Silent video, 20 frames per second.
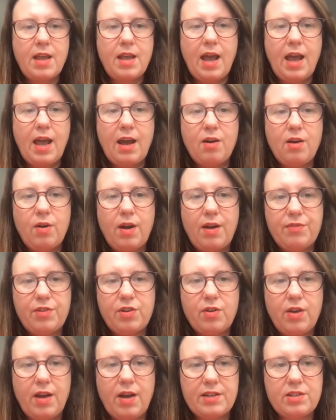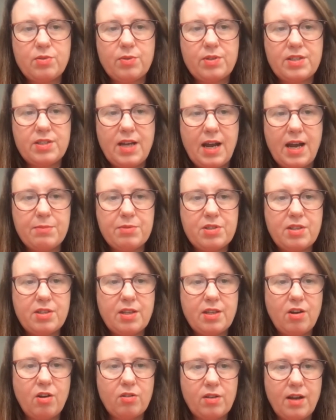how have you had to adapt to
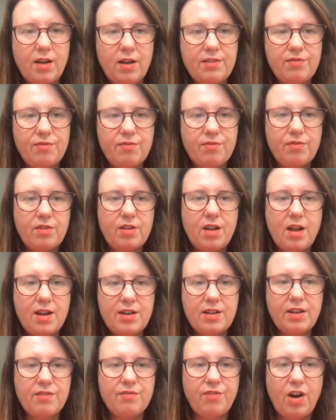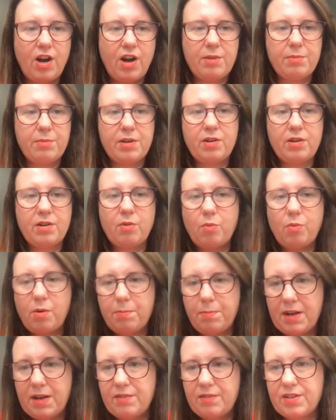the online learning environment and what
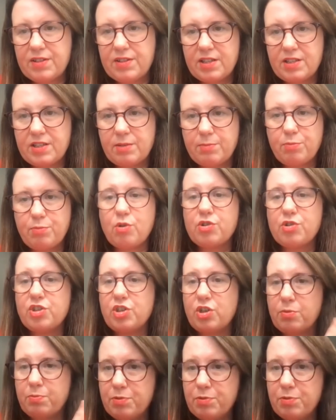benefits has it brought to you?